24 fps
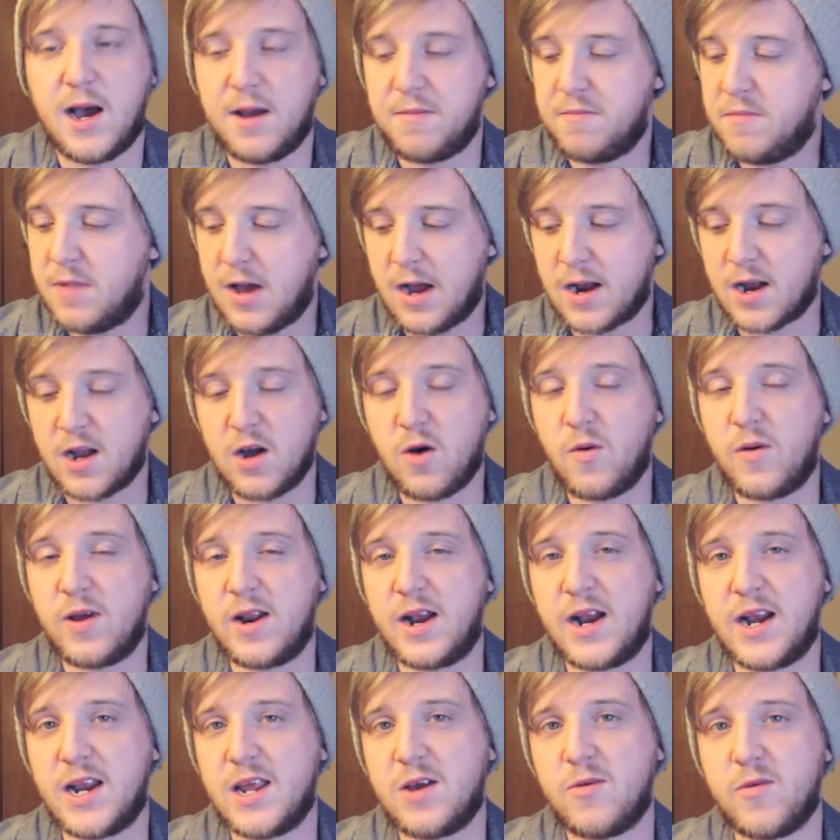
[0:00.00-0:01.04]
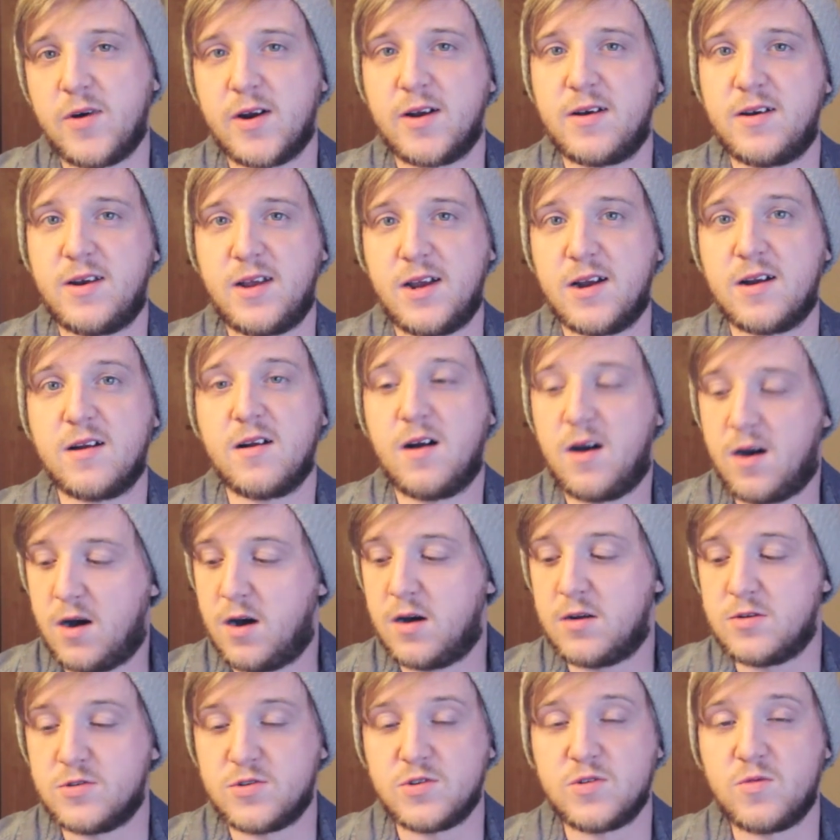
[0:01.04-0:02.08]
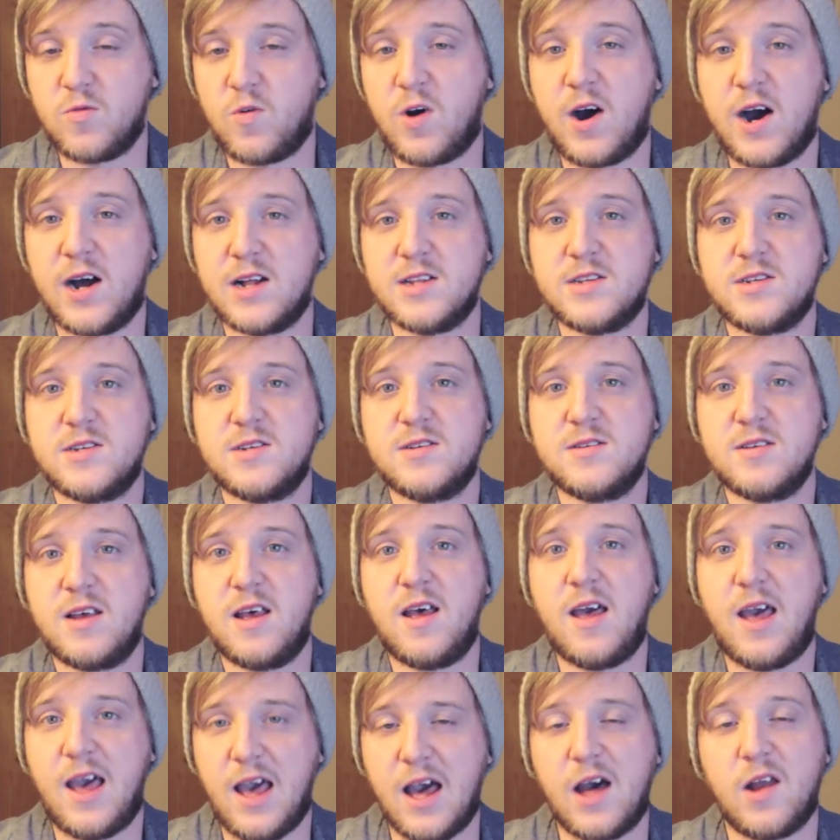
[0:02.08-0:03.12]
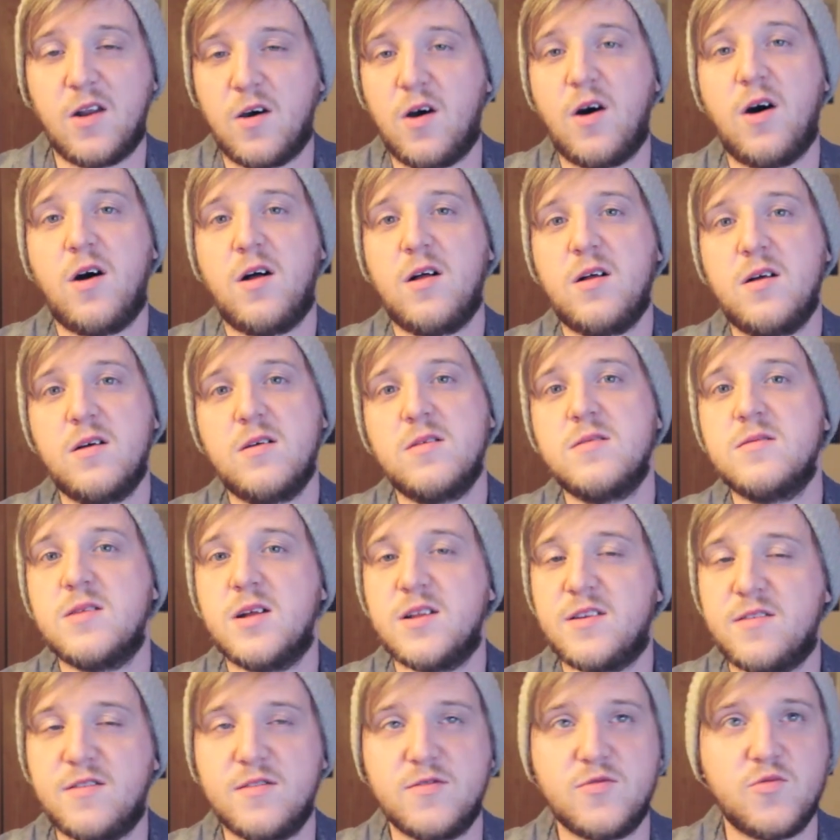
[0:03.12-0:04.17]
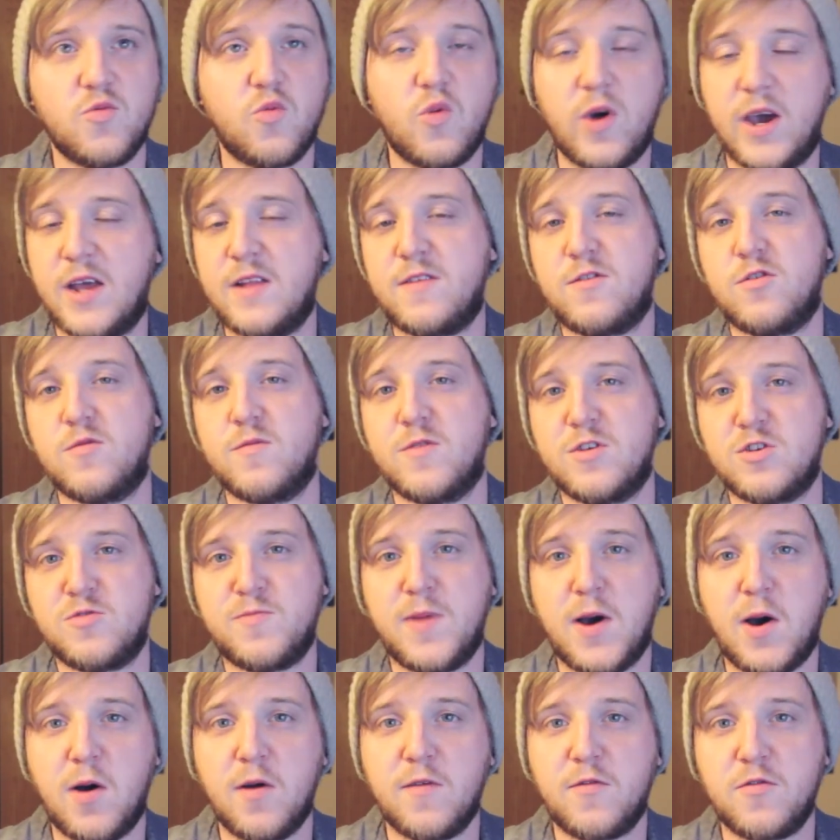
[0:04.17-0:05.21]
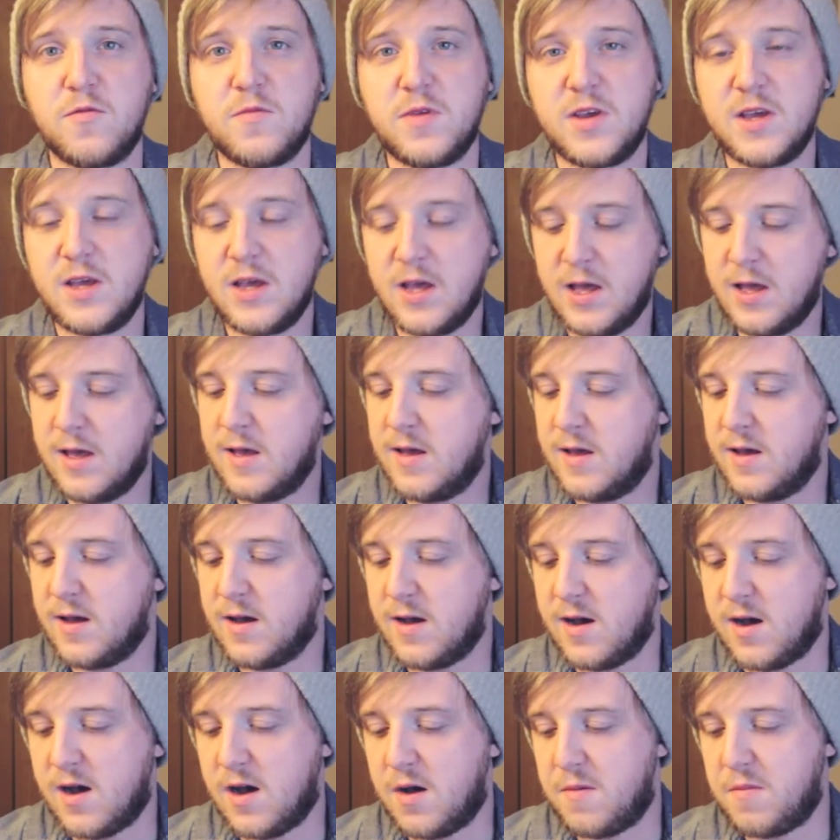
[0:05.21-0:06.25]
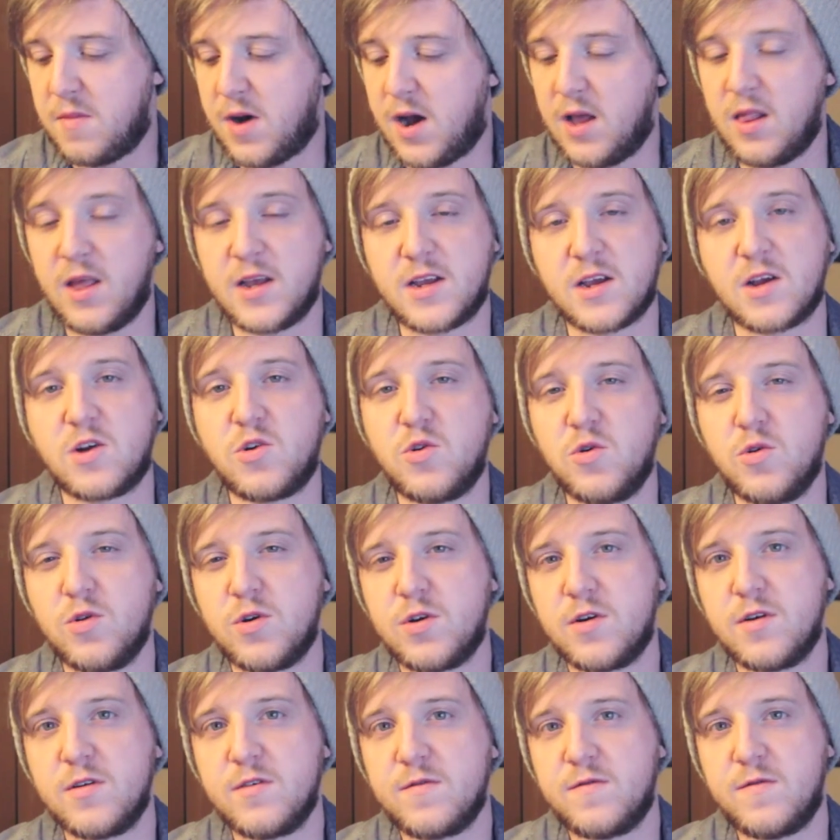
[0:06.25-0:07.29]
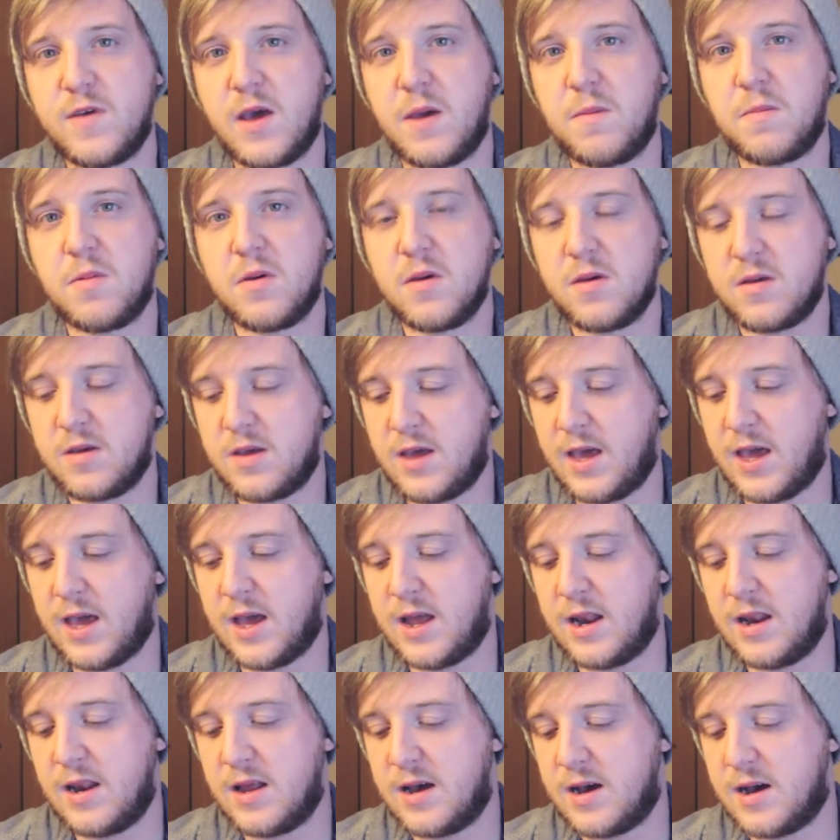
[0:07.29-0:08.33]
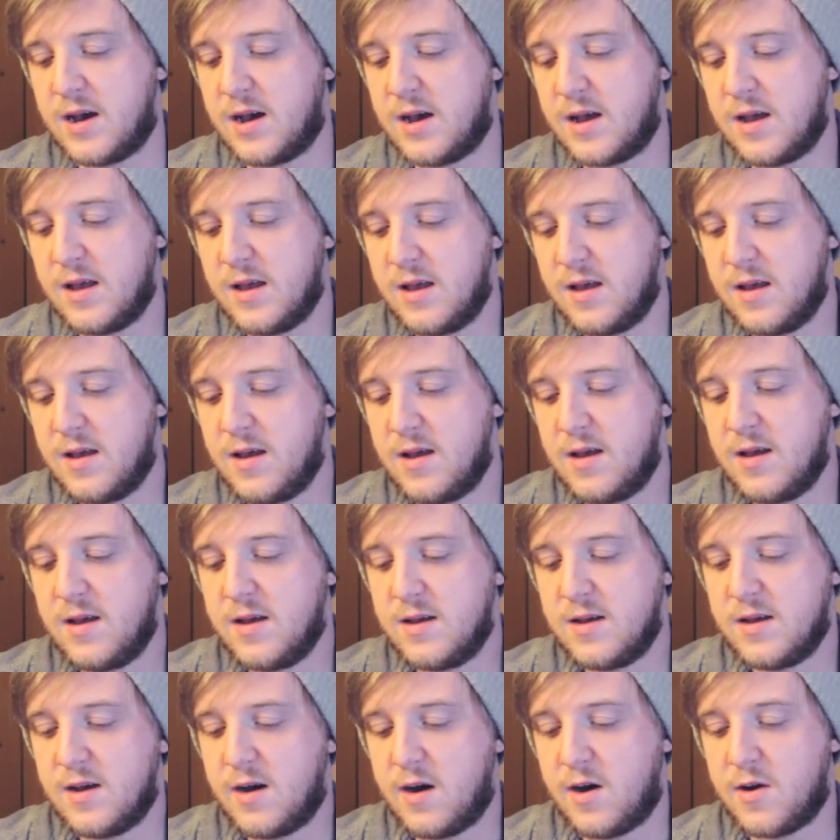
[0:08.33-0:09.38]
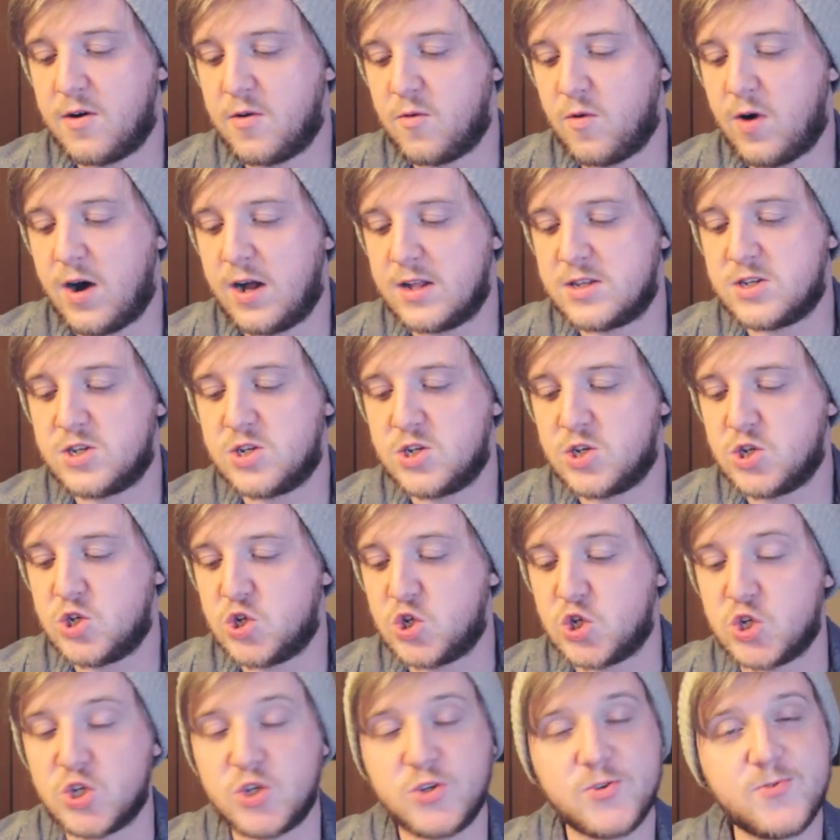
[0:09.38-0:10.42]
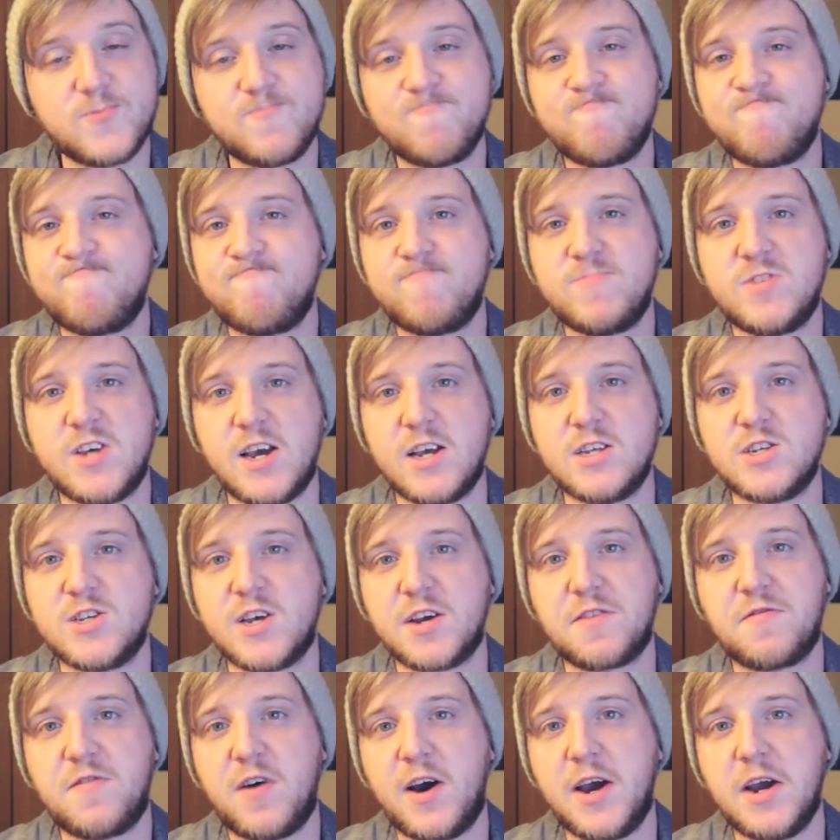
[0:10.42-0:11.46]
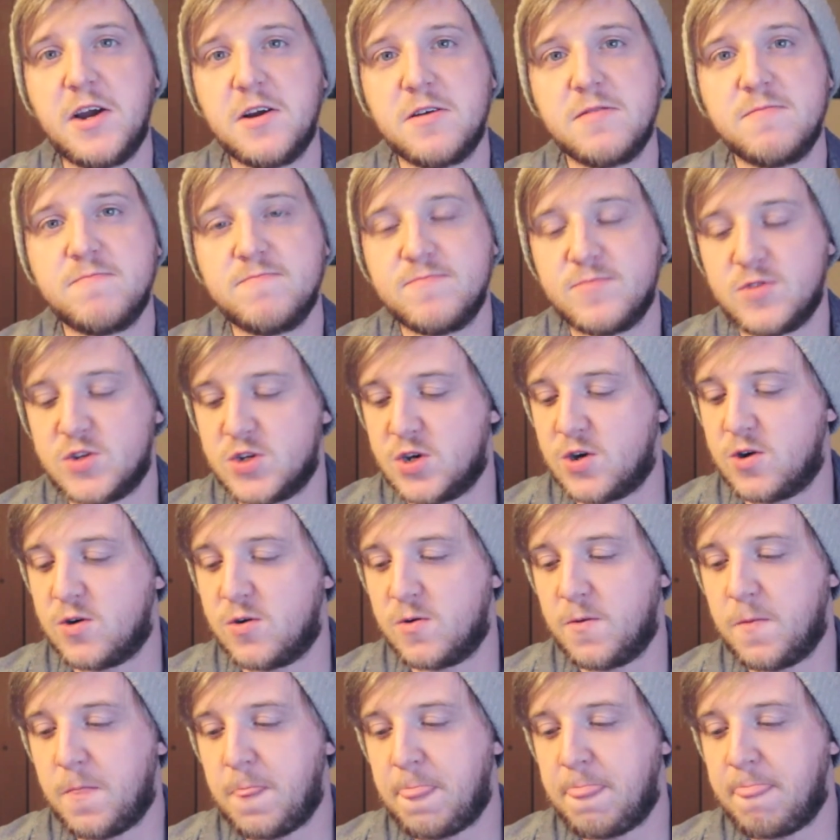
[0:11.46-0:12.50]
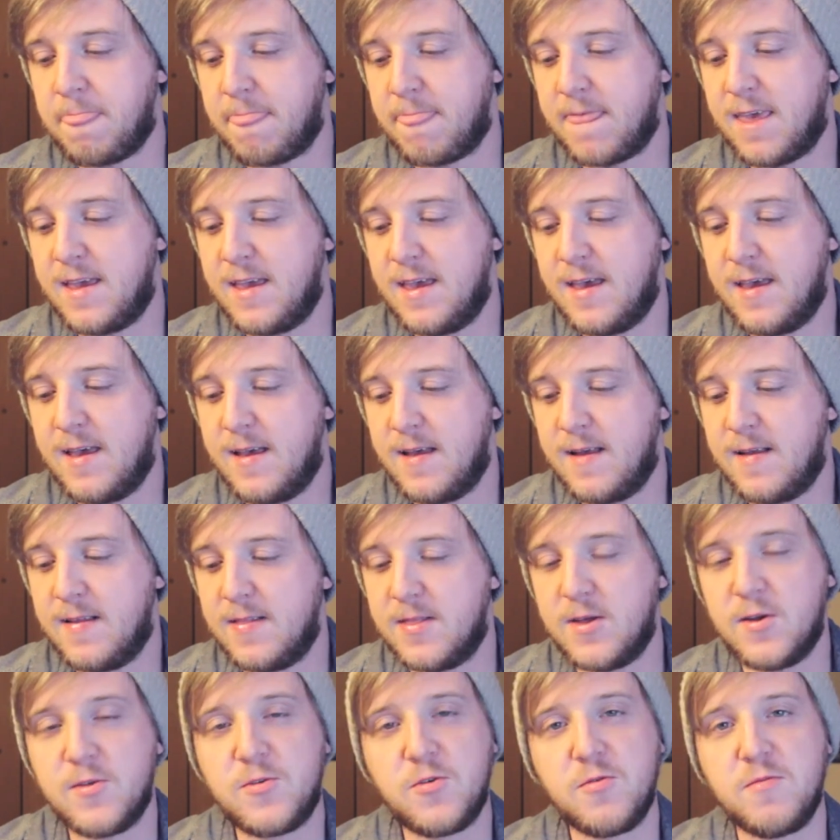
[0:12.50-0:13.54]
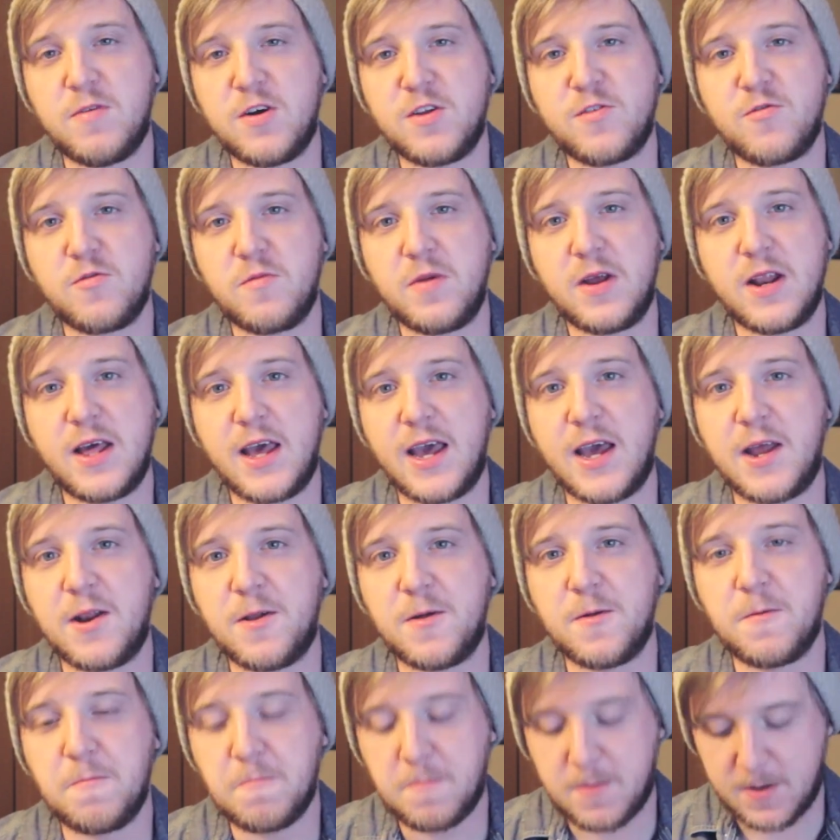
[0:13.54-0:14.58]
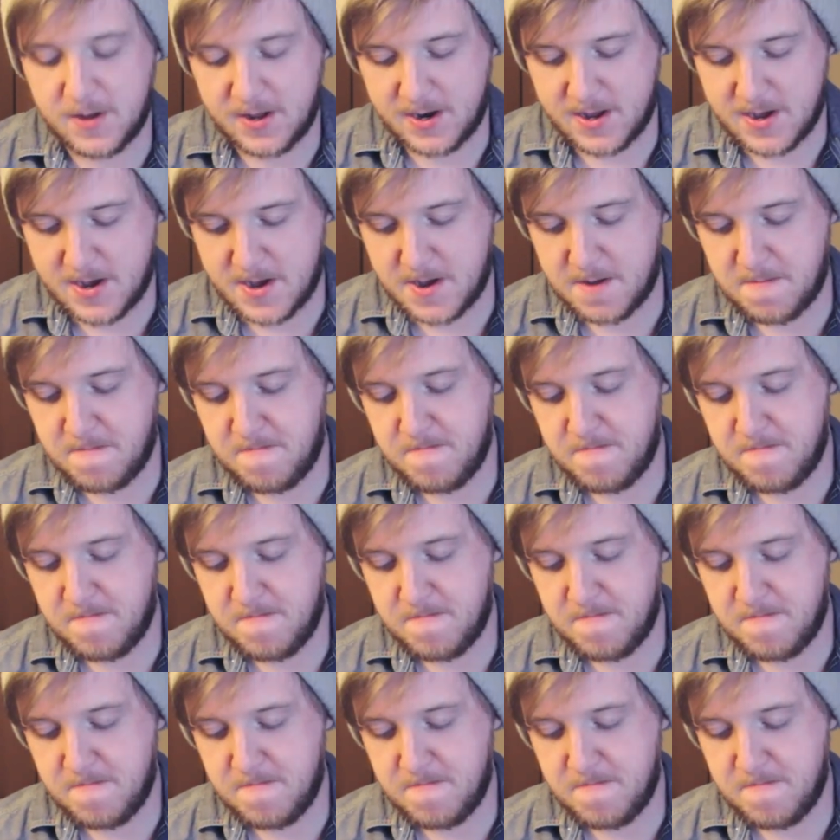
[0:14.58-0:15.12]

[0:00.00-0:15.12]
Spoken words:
I'm not going anywhere near 100 watts at all. That's just way too much power for me. I like a cooler vape, and 100 watts just tastes like fire. So a little too much for me to handle, but